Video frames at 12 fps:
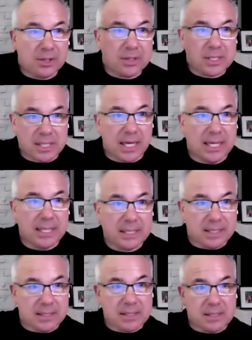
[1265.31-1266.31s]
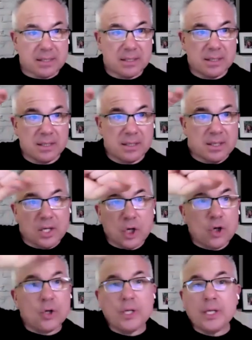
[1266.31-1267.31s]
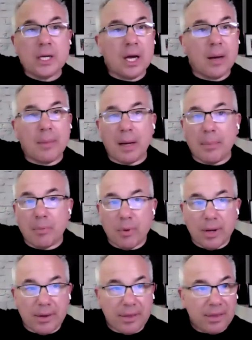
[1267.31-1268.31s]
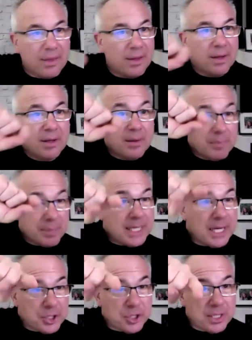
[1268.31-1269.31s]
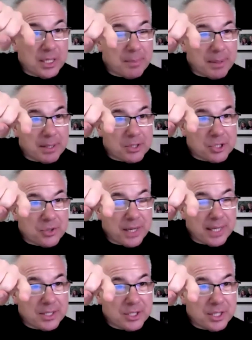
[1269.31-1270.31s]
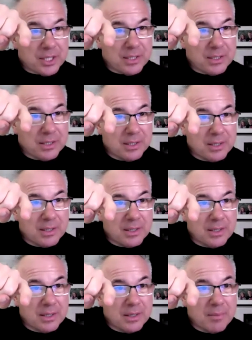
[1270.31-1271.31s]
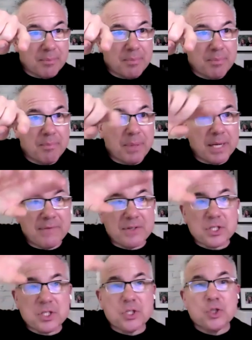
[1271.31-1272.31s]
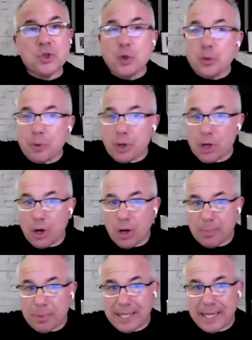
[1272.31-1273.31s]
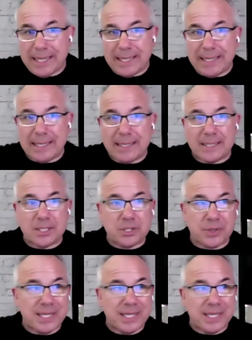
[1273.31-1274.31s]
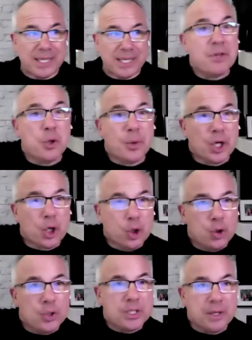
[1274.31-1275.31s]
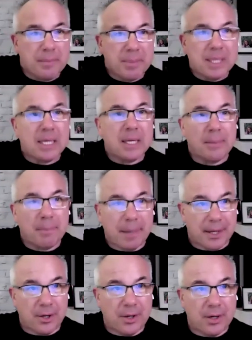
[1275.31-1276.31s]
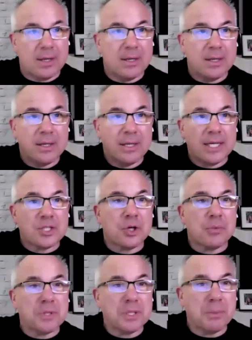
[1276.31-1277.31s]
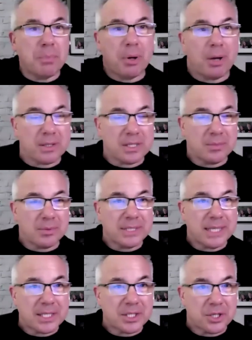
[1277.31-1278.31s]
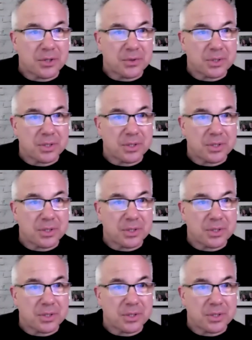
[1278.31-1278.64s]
scientist couldn't come up with potentially a better strategy. But if it's super complicated and intricate, even though it could be better, it's yeah. almost impossible to execute.